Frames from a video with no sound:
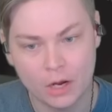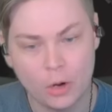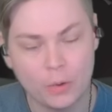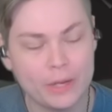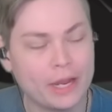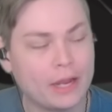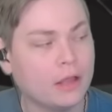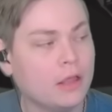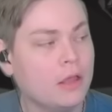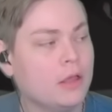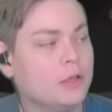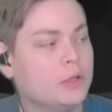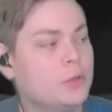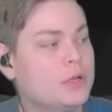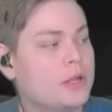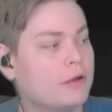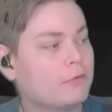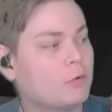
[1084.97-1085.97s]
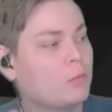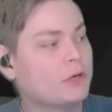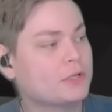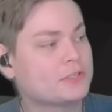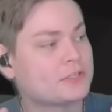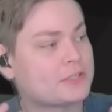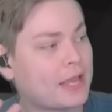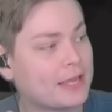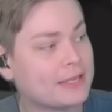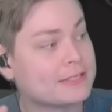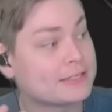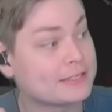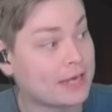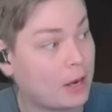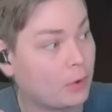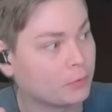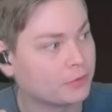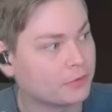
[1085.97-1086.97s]
Oh, yeah. You never want to stay
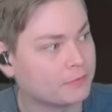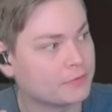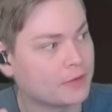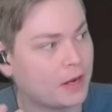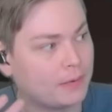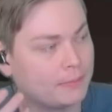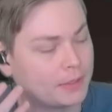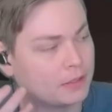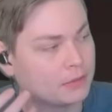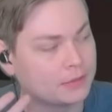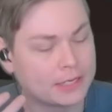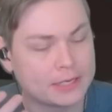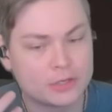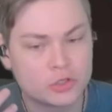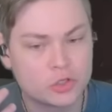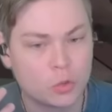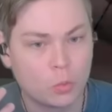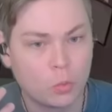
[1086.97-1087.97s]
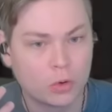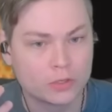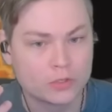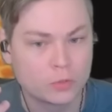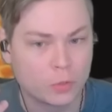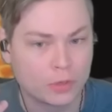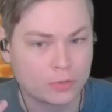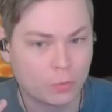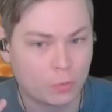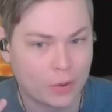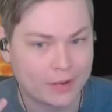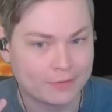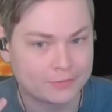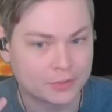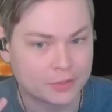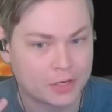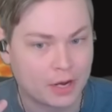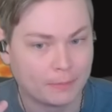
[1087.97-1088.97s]
south of Yama, like towards where the
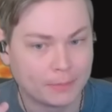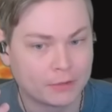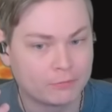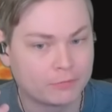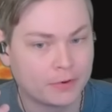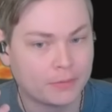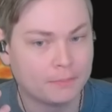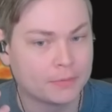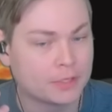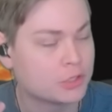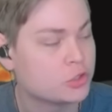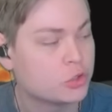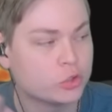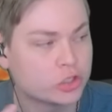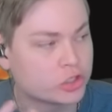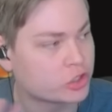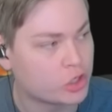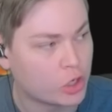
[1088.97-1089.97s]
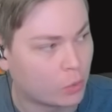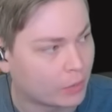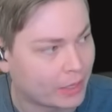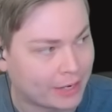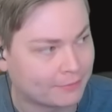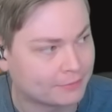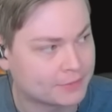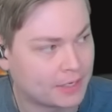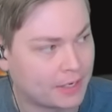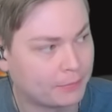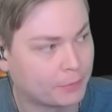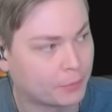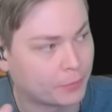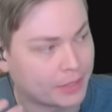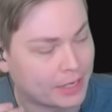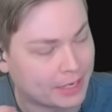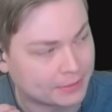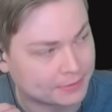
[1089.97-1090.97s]
waves are coming from, because you just don't have time to
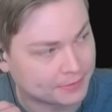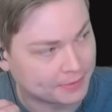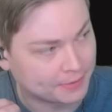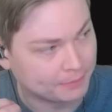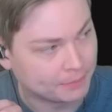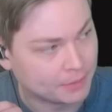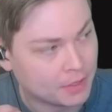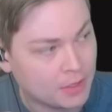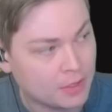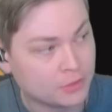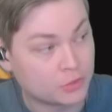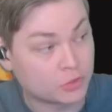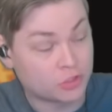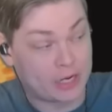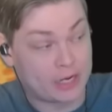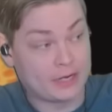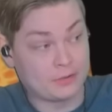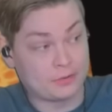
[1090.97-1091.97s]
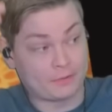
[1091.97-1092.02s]
react to them. So staying on